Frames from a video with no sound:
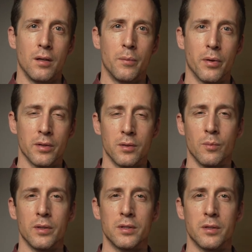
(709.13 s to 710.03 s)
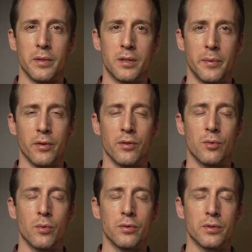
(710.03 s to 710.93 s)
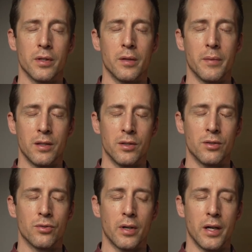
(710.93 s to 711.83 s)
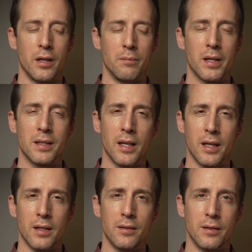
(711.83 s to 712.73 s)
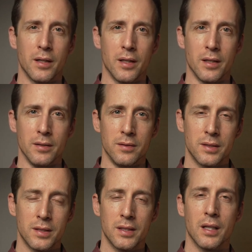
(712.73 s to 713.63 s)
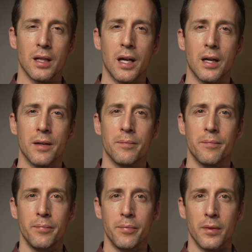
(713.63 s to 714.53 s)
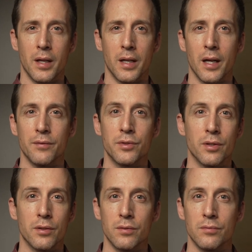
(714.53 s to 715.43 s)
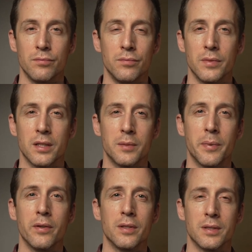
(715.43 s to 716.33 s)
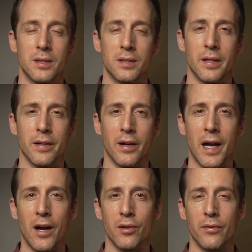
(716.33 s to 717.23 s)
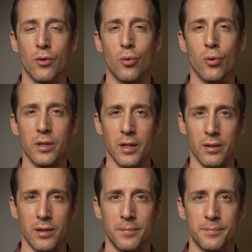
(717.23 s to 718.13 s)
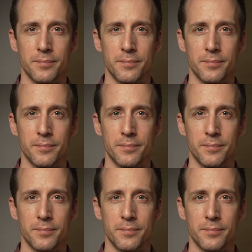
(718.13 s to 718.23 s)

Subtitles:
A person wants to be spiritual, so they may just try and meditate and sit a lot and have certain experiences that are out of the ordinary.